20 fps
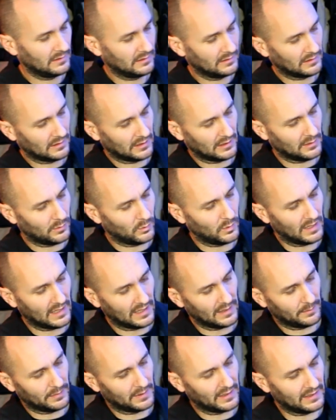and a
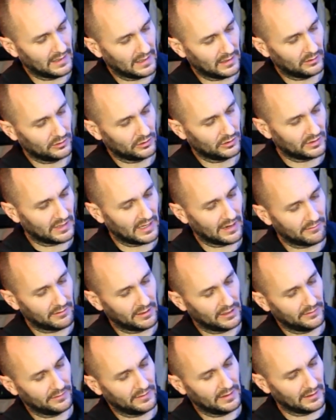wipe, and that'll just get rid
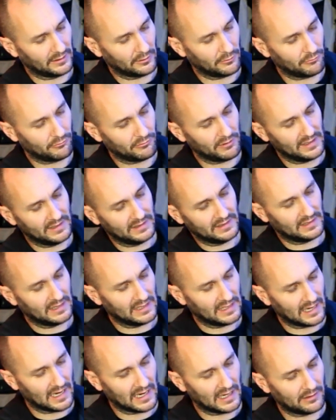of the greasy
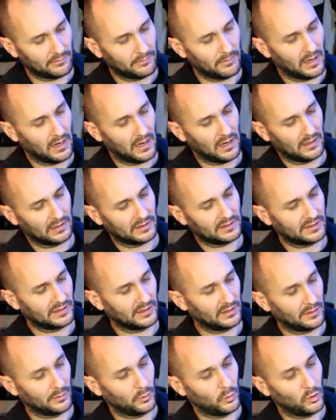kind of marks that
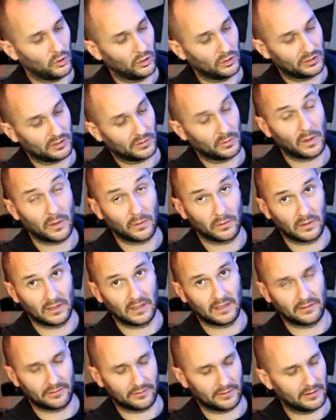the water won't
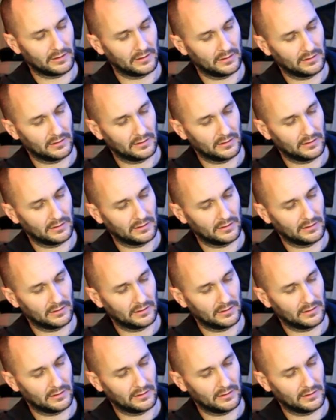lift.